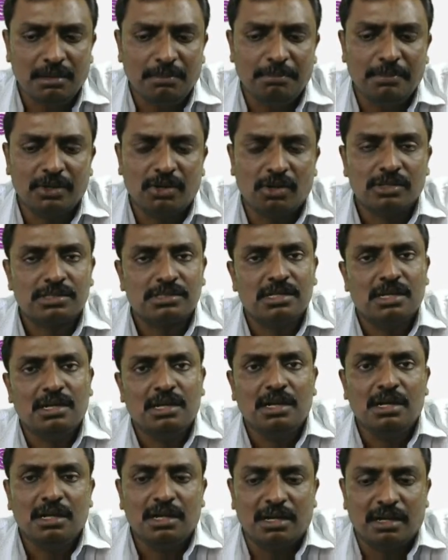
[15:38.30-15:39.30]
because
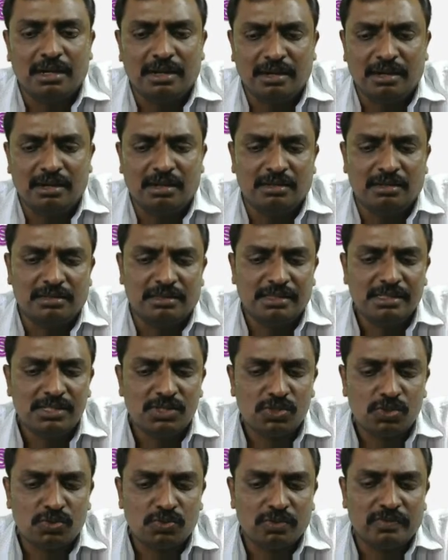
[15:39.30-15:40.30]

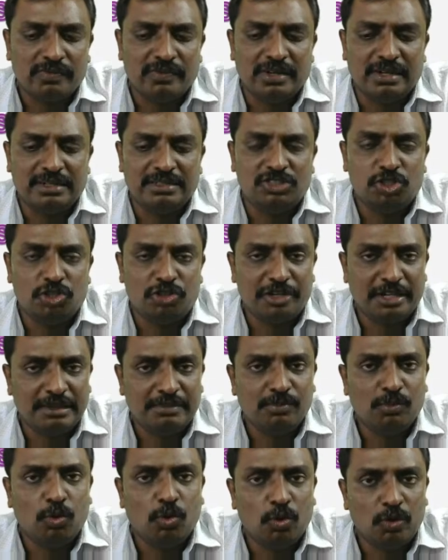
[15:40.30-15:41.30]
this will
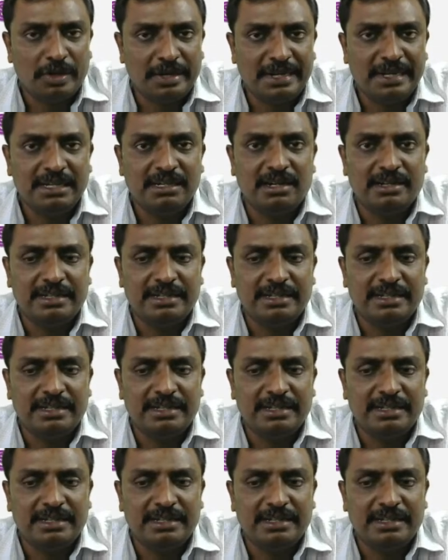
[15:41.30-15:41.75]
generate more heat,